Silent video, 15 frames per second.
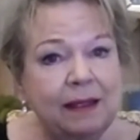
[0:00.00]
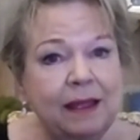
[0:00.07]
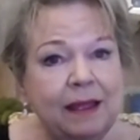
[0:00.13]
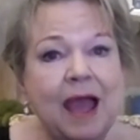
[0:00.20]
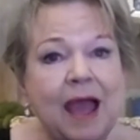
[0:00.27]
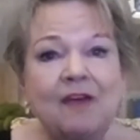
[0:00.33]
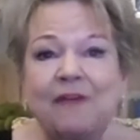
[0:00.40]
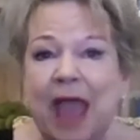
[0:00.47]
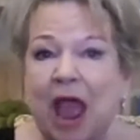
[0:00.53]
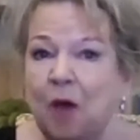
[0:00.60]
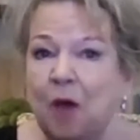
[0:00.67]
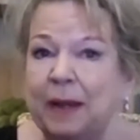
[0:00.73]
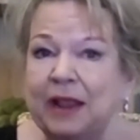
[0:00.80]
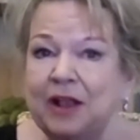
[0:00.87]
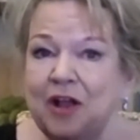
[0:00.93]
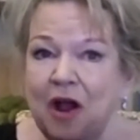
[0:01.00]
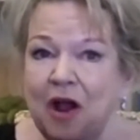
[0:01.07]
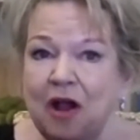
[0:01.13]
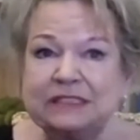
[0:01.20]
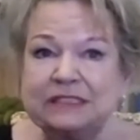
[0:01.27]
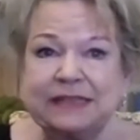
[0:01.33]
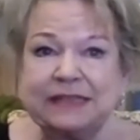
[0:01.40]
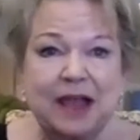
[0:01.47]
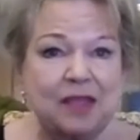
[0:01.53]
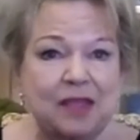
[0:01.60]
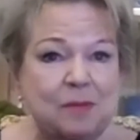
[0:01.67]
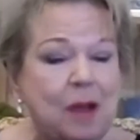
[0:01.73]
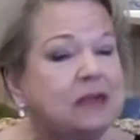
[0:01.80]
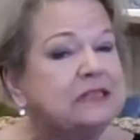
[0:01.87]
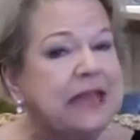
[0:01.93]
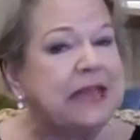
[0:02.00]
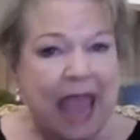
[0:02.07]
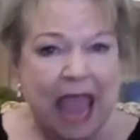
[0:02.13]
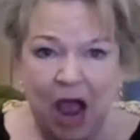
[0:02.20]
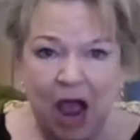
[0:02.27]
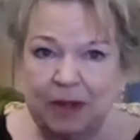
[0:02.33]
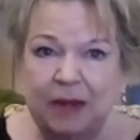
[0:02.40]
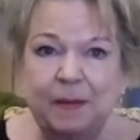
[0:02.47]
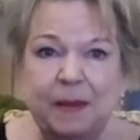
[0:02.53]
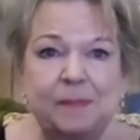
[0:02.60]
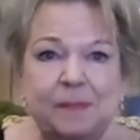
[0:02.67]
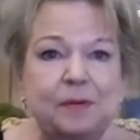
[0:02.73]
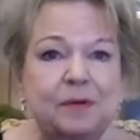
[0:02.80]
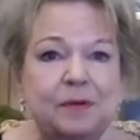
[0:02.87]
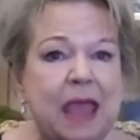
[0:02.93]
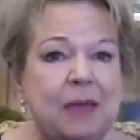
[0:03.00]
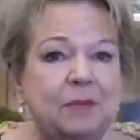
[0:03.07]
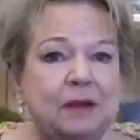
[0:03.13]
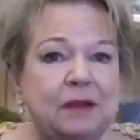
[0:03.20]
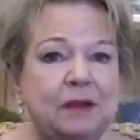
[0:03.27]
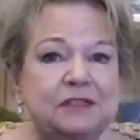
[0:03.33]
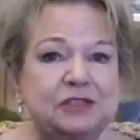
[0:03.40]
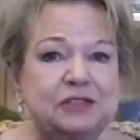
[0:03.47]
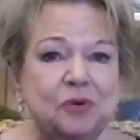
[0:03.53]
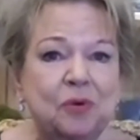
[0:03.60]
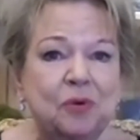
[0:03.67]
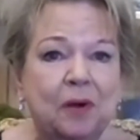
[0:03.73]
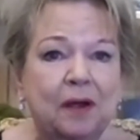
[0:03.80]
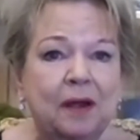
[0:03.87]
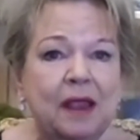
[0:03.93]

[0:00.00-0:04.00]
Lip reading: of how many cards they got in the box, how many people came into the store.